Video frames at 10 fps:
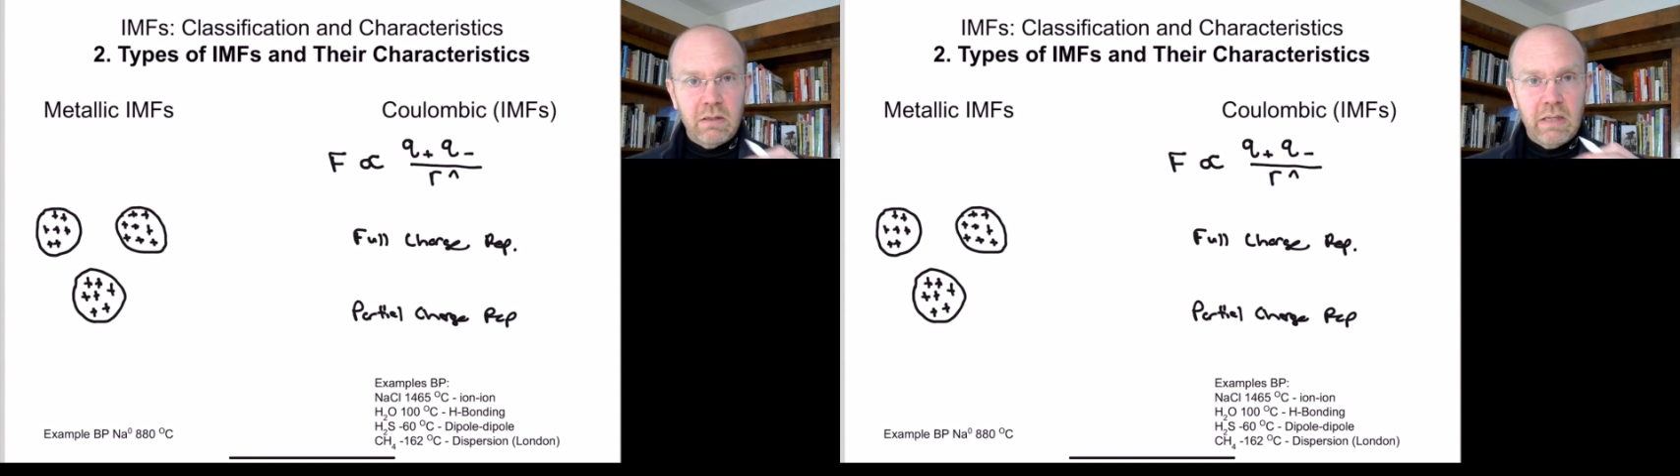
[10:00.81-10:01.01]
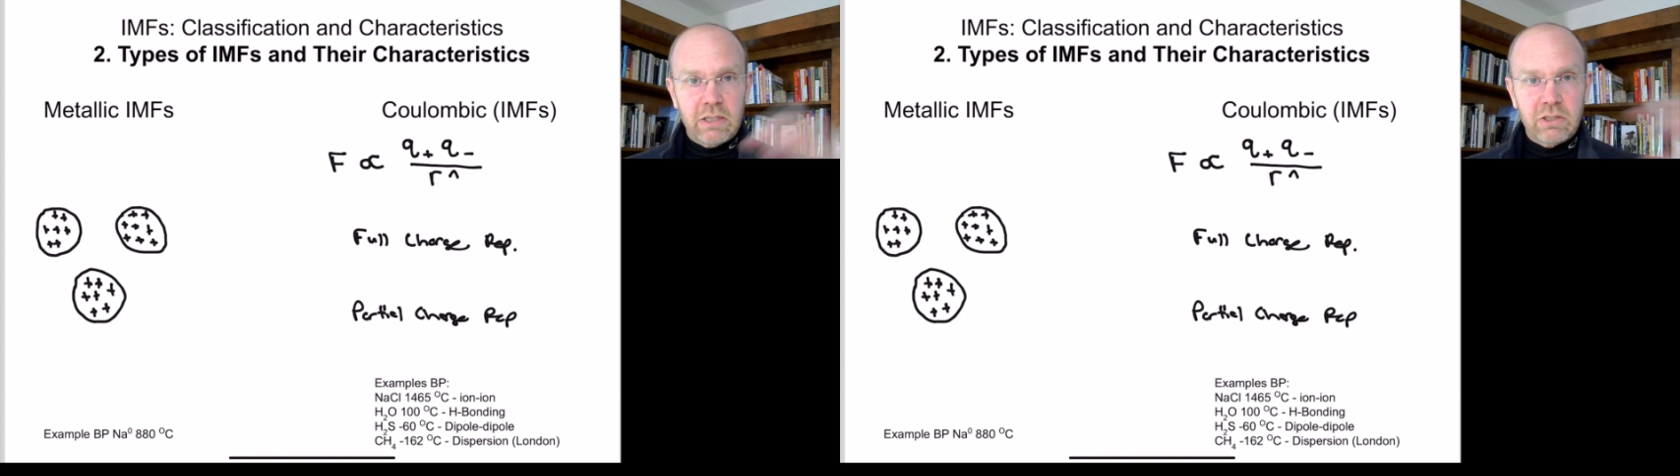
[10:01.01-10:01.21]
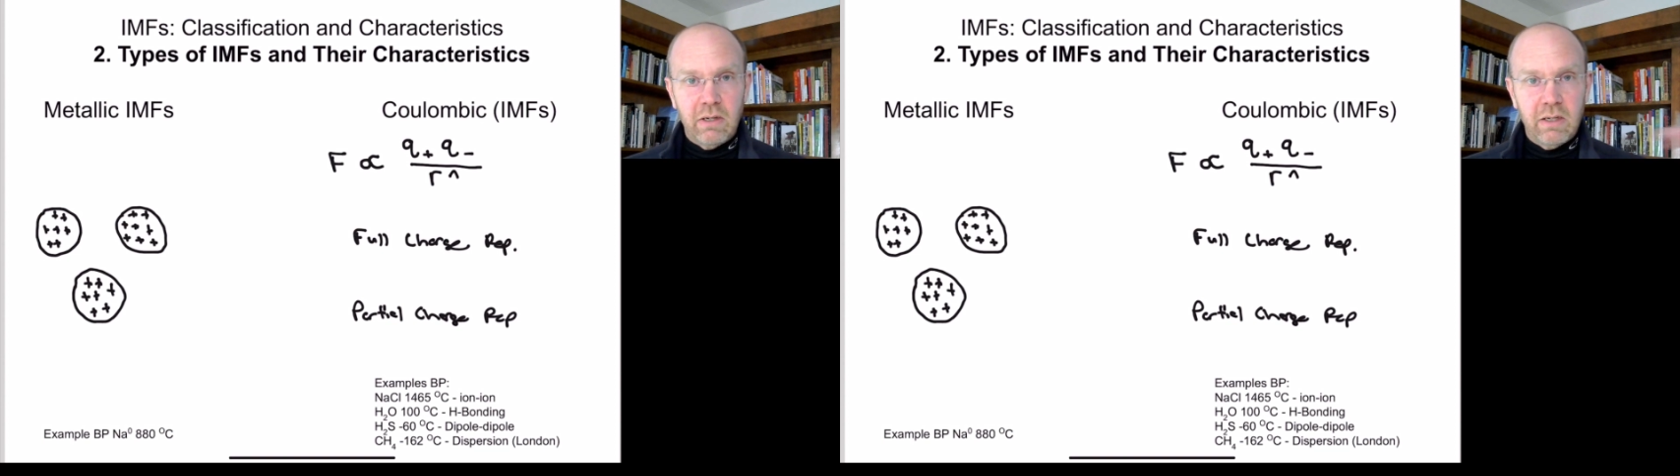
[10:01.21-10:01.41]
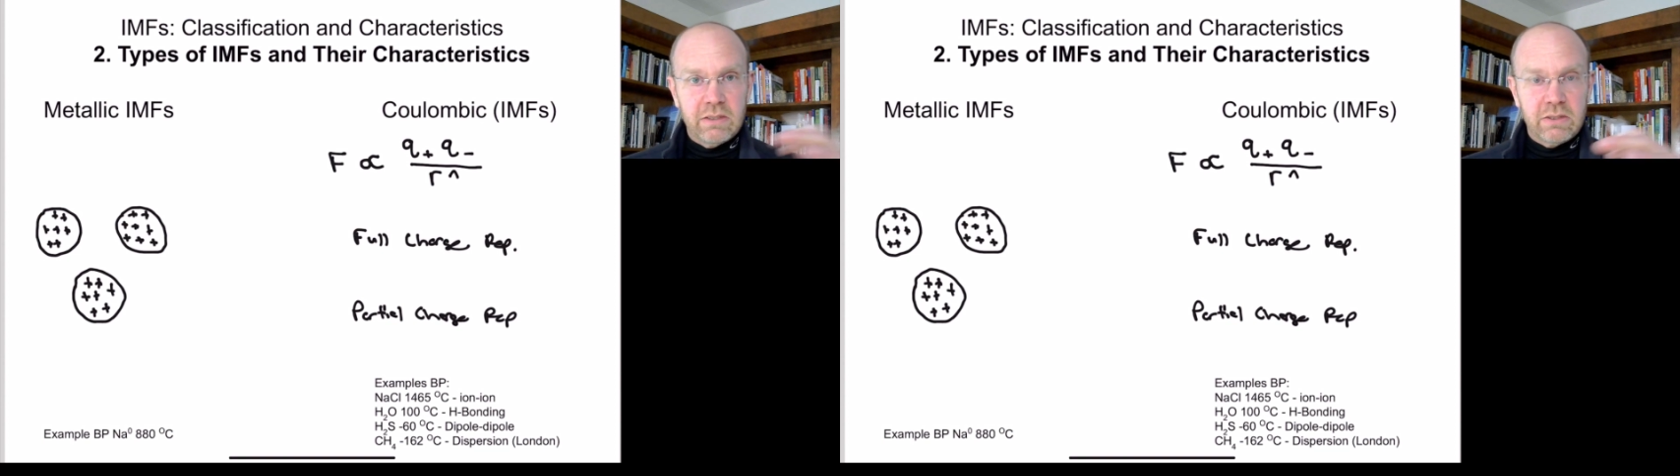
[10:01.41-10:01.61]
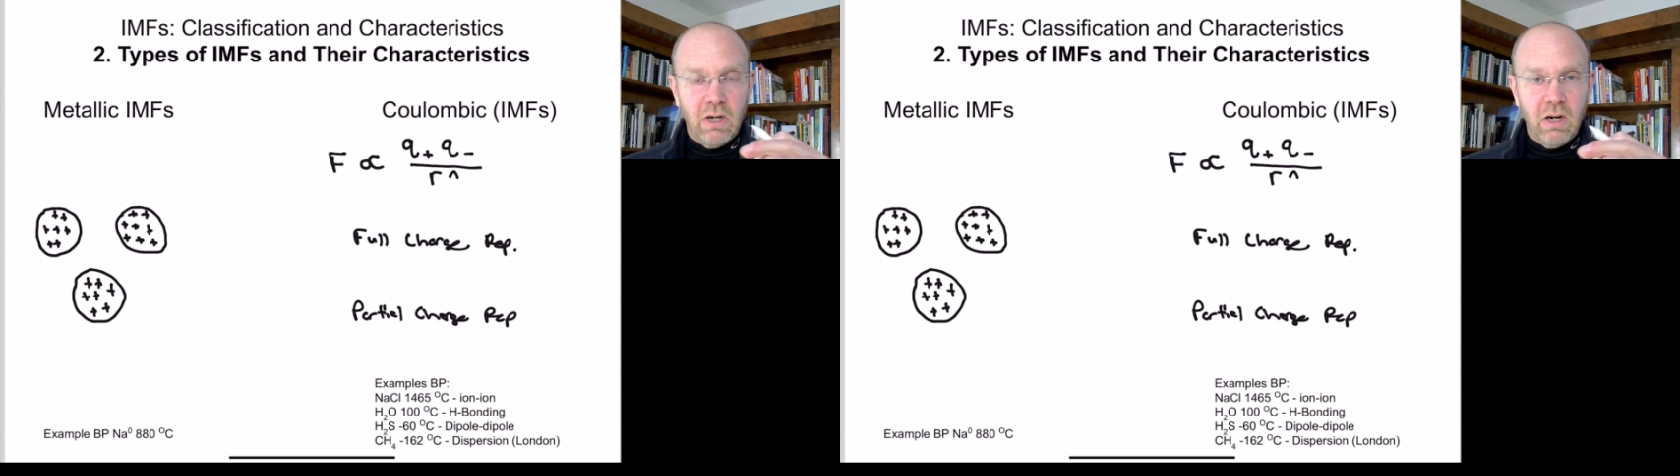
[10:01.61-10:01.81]

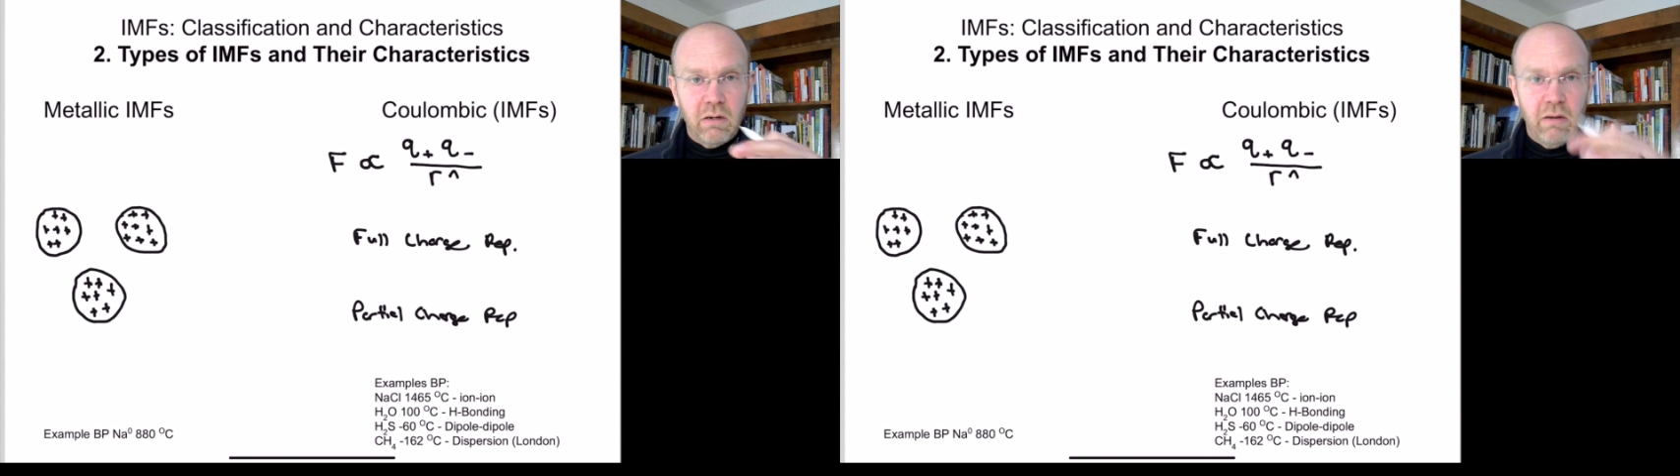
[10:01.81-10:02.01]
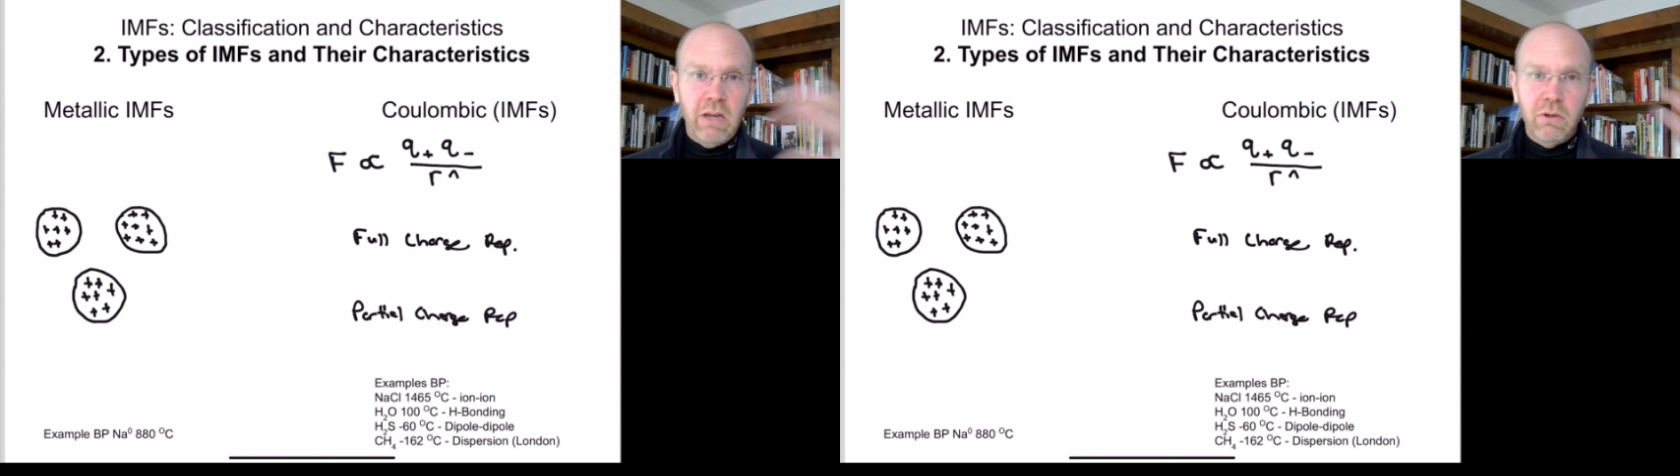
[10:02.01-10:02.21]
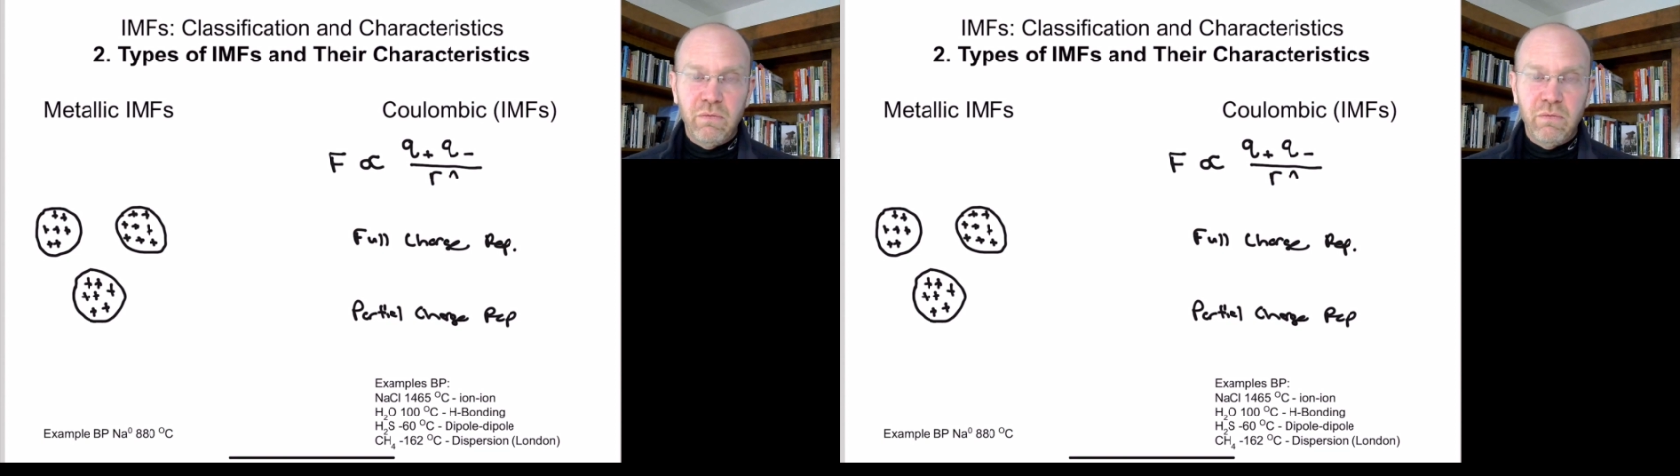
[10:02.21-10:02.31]
electrons are held